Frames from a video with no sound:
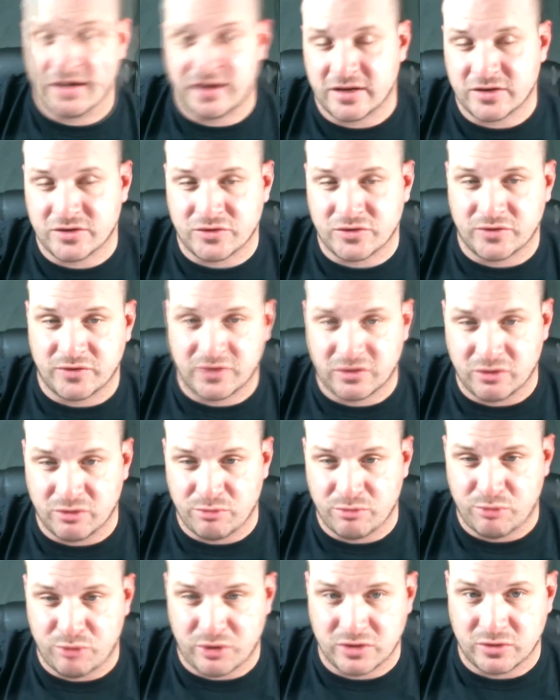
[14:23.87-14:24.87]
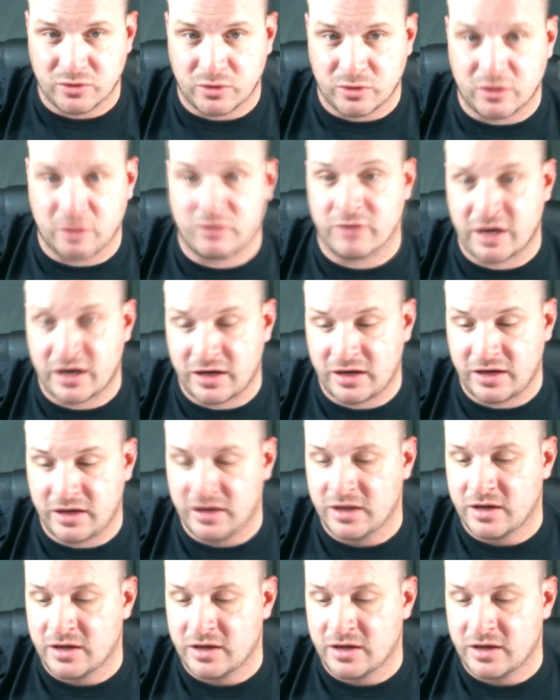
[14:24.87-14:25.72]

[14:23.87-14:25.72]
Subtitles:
an extra victory point to an already